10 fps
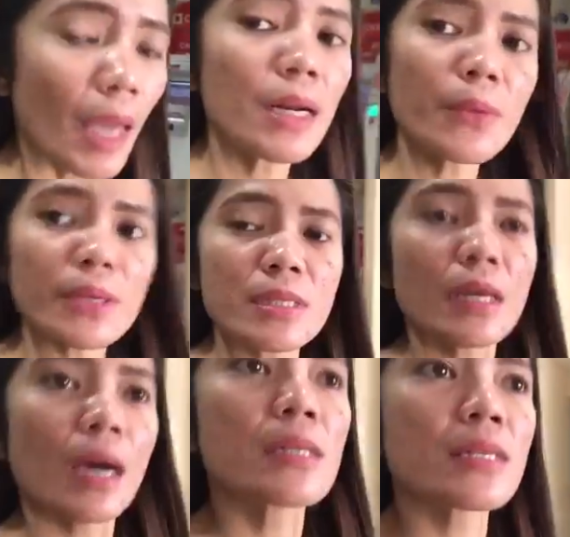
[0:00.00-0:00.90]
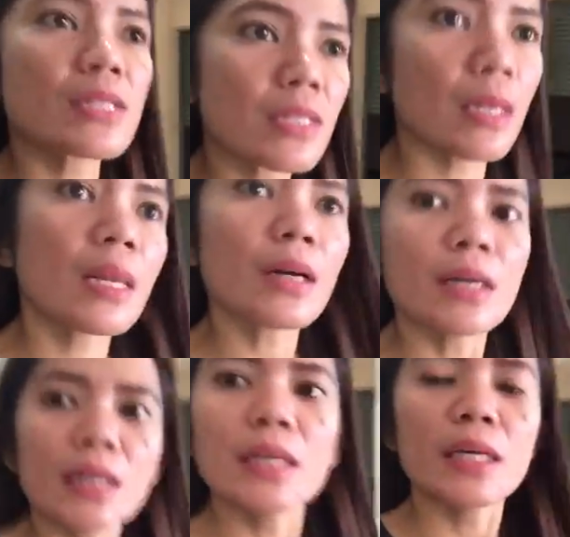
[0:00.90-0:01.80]
Anyways guys, it's still
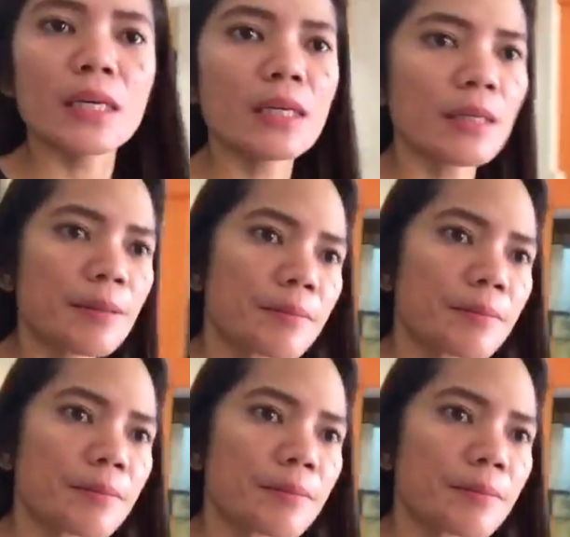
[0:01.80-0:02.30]
early.